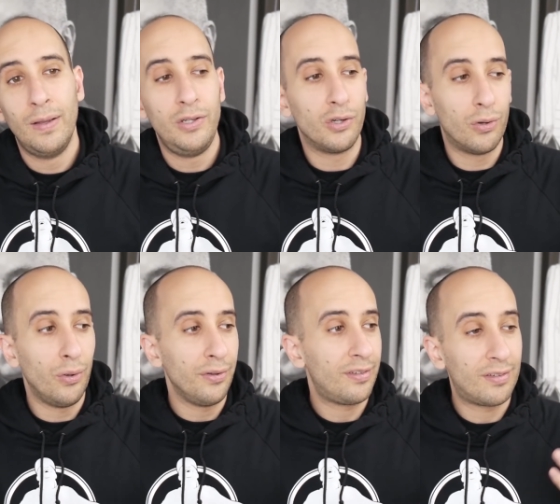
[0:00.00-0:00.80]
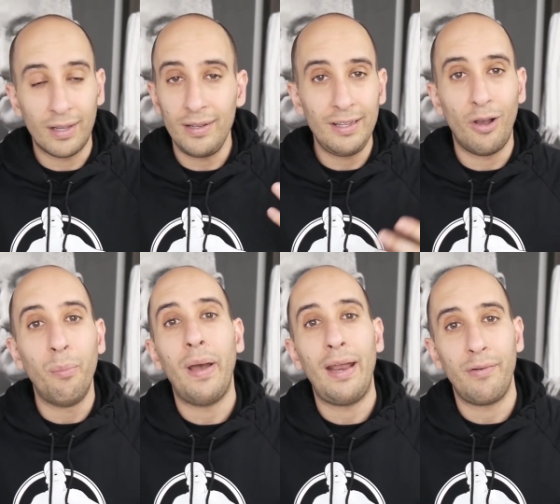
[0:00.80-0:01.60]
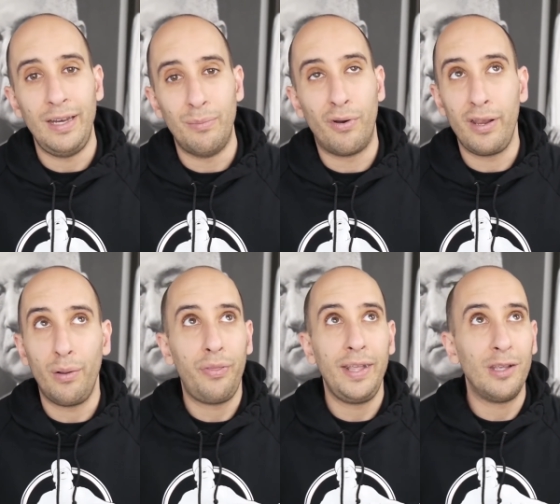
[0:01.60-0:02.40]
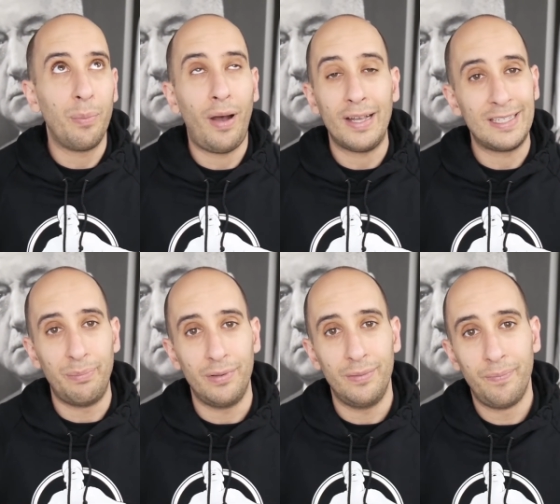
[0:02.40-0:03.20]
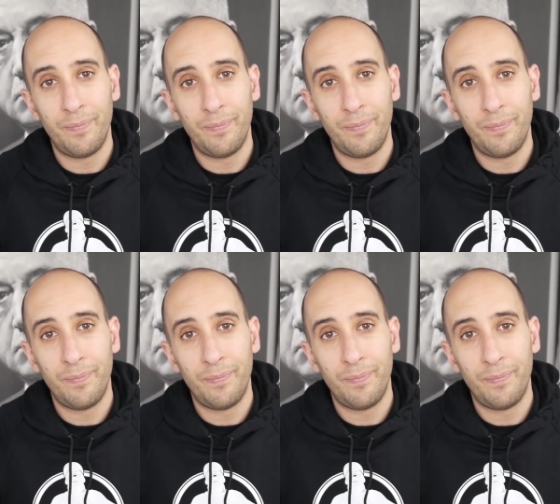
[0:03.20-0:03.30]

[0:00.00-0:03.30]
Your goals suddenly don't matter anymore. You don't think they're possible.